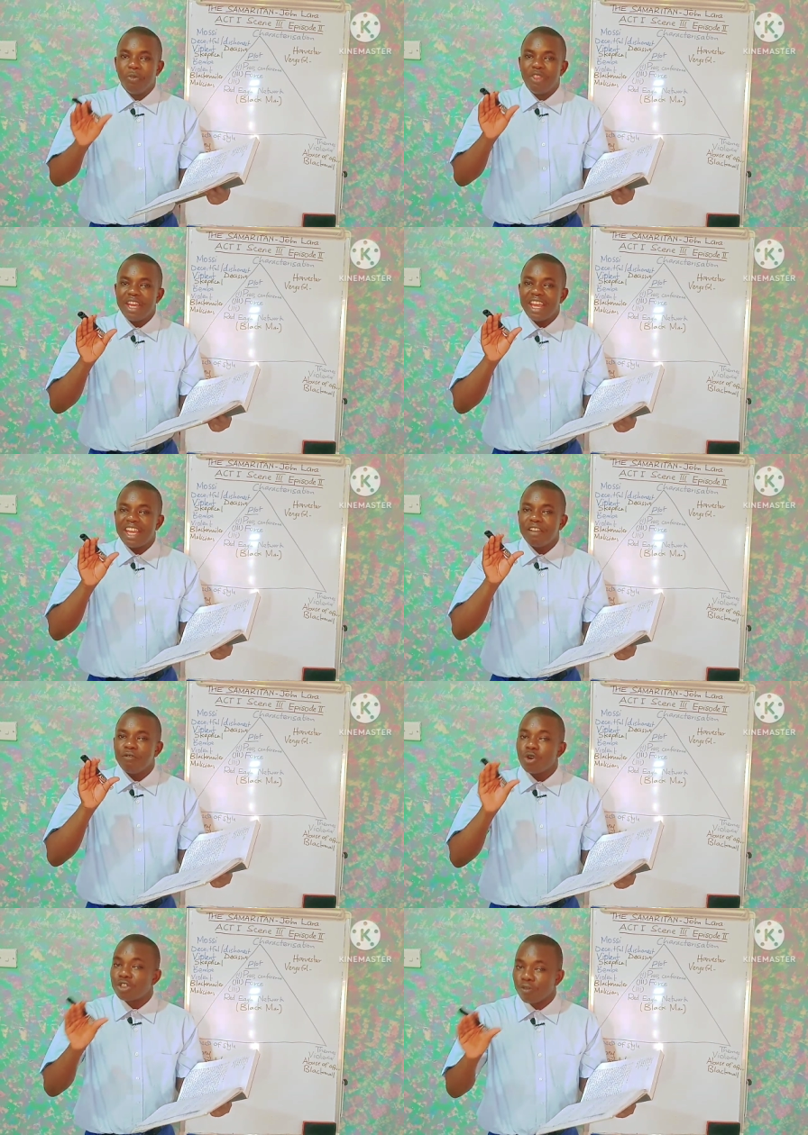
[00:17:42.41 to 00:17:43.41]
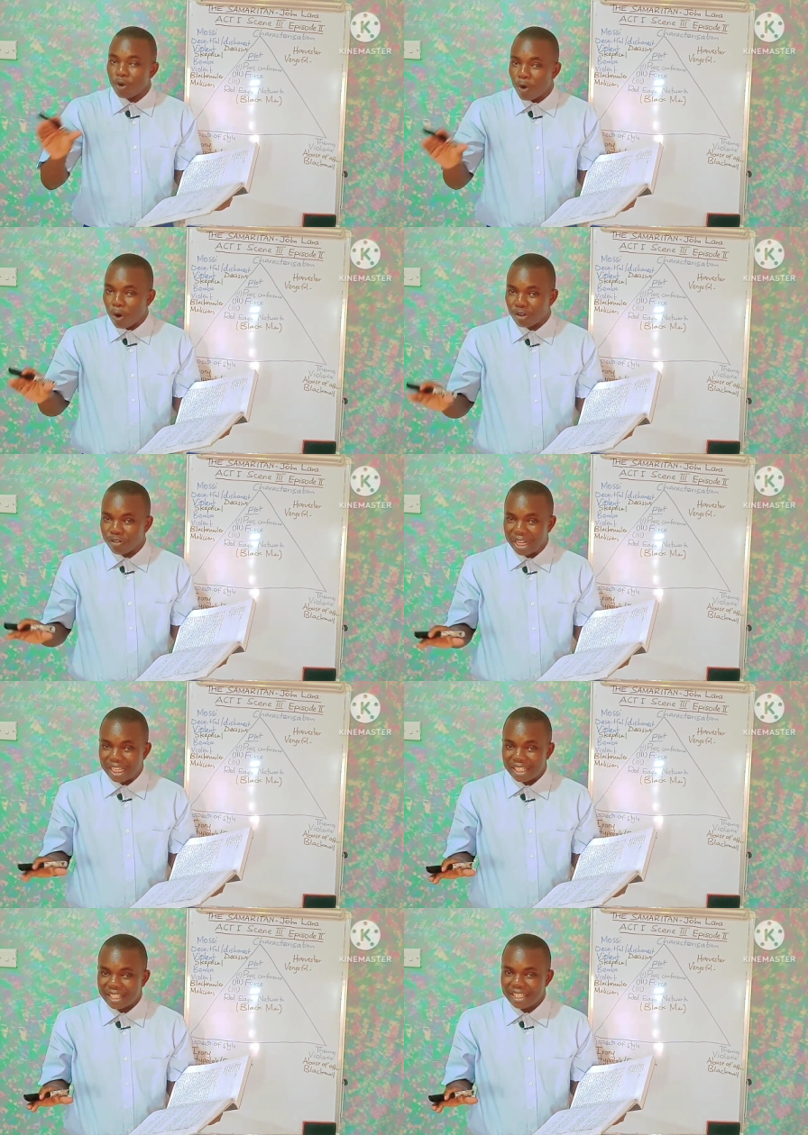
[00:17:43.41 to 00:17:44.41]
the vote of no
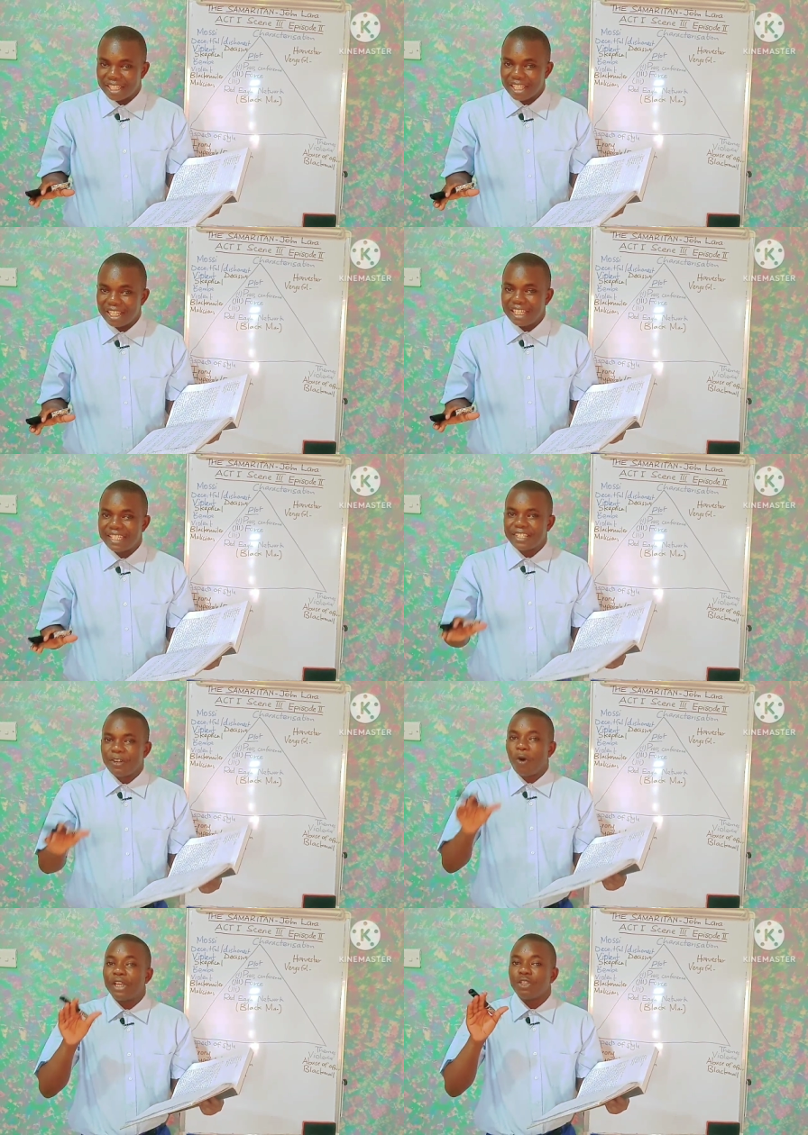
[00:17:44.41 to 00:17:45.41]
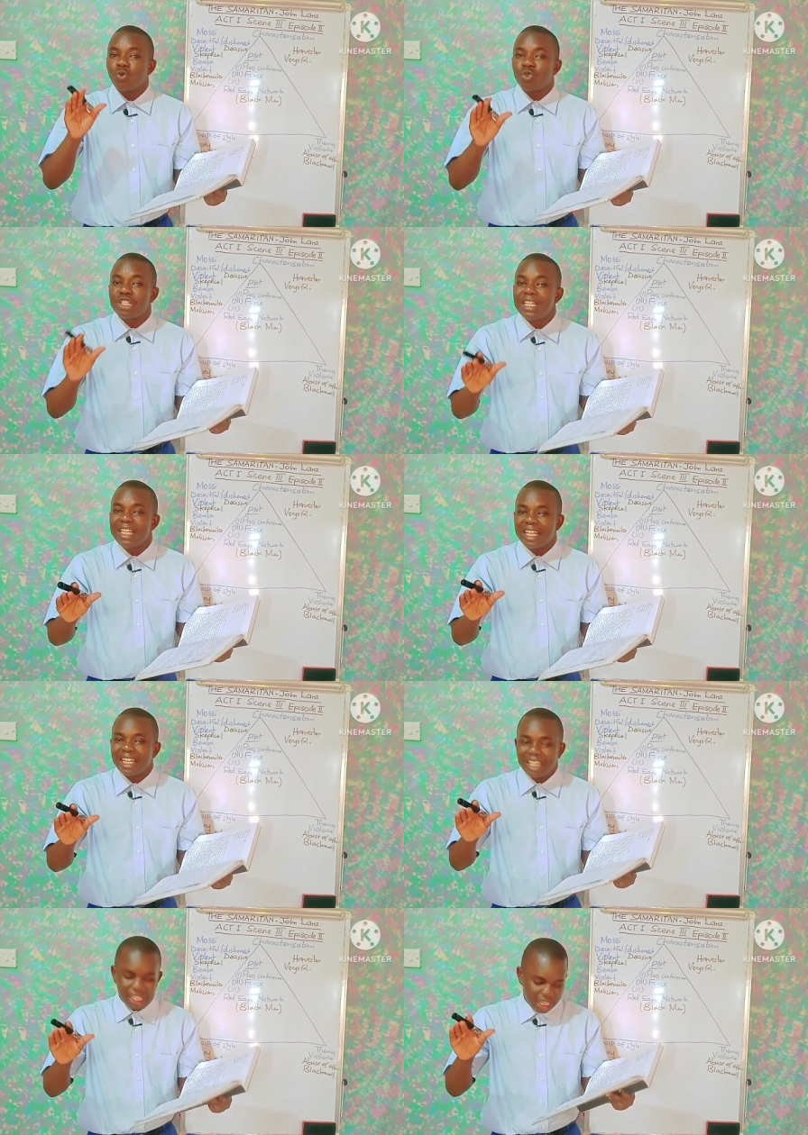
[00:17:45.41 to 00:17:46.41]
confidence is going to see
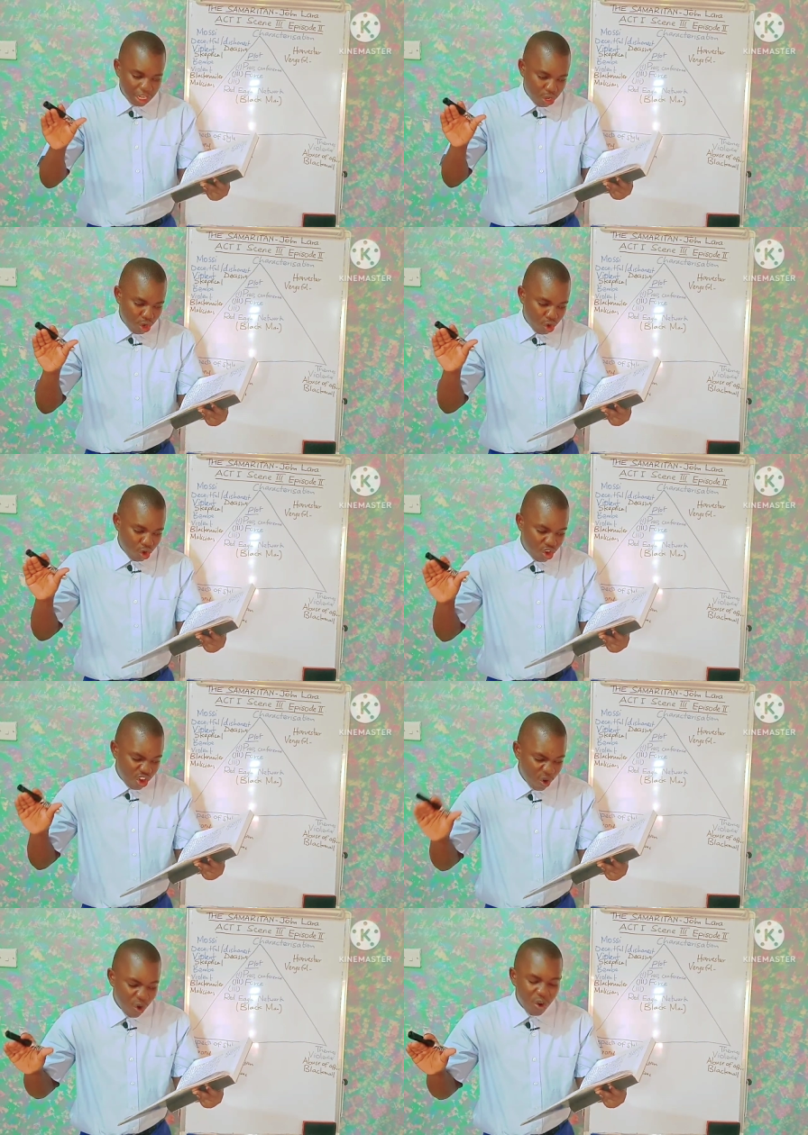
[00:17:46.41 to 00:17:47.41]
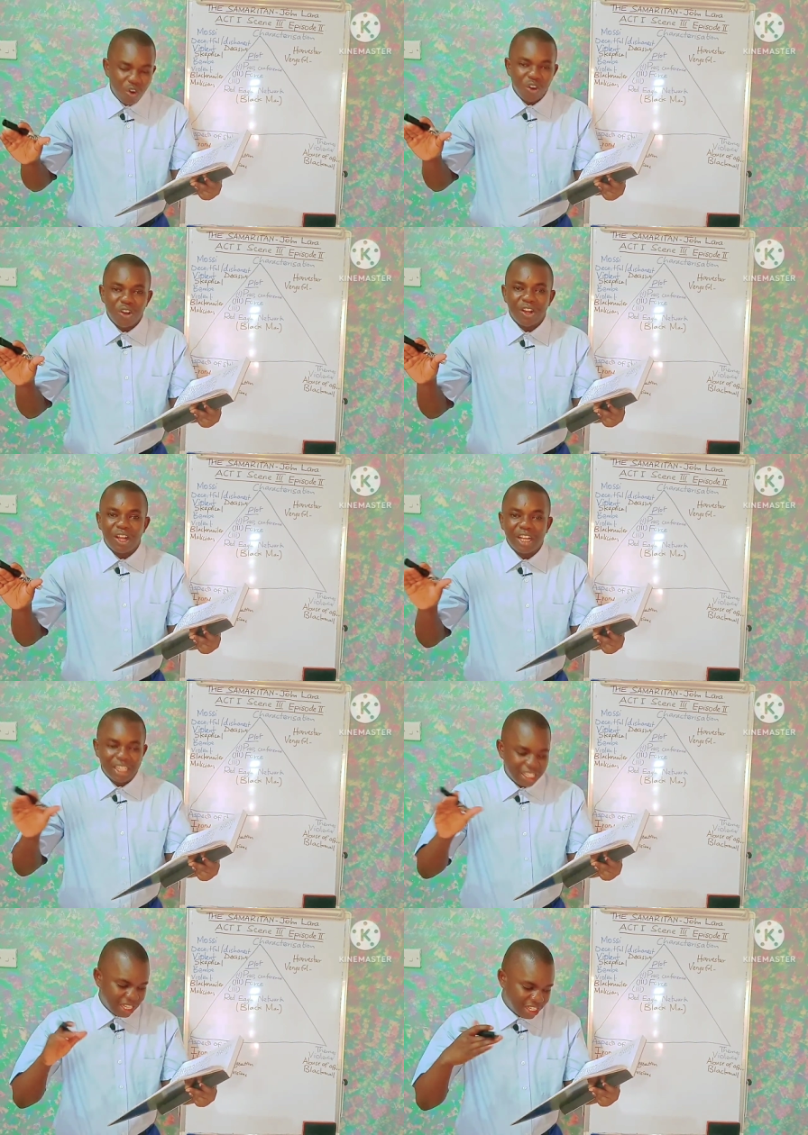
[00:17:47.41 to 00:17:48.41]
no,
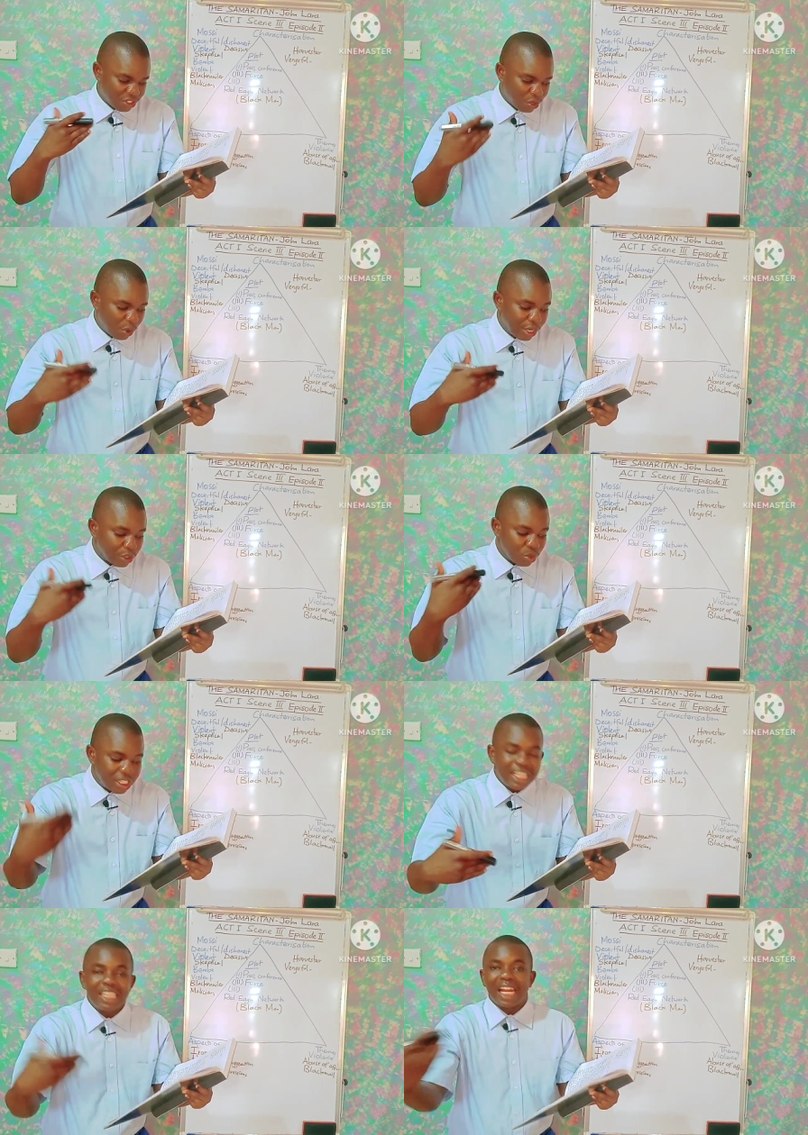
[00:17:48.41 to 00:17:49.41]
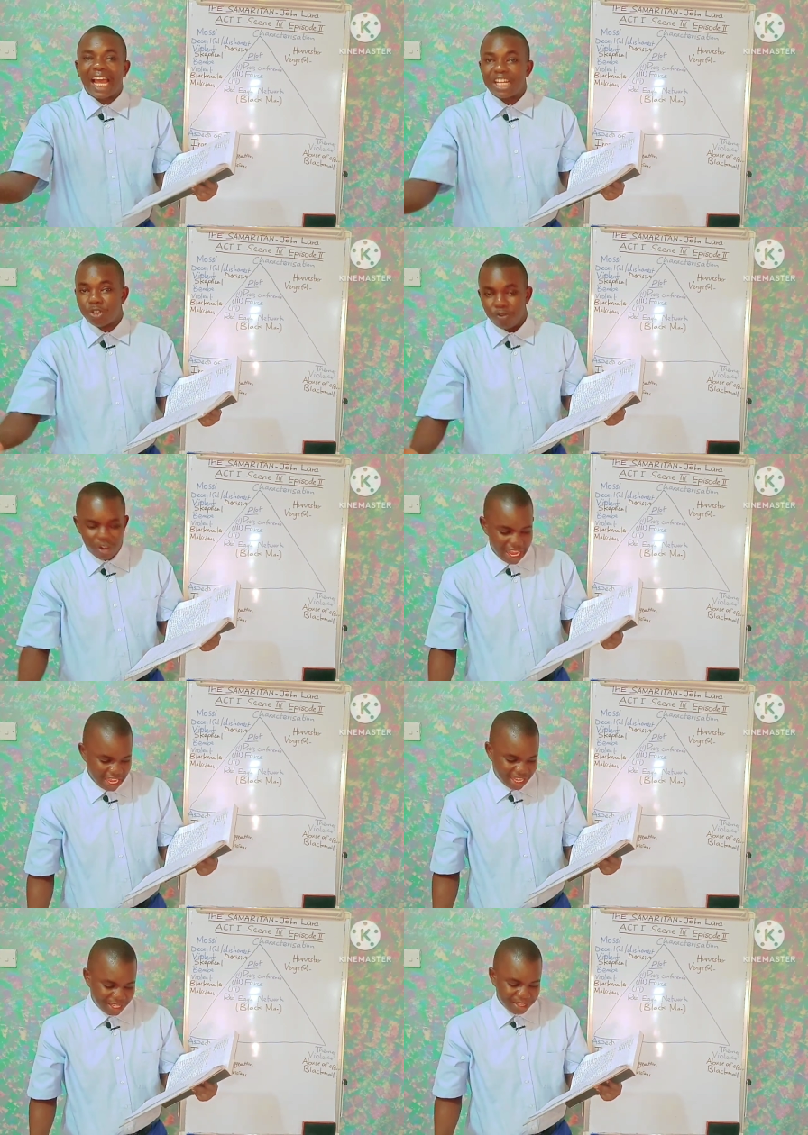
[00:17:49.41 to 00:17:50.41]
it's not going to see the light of day.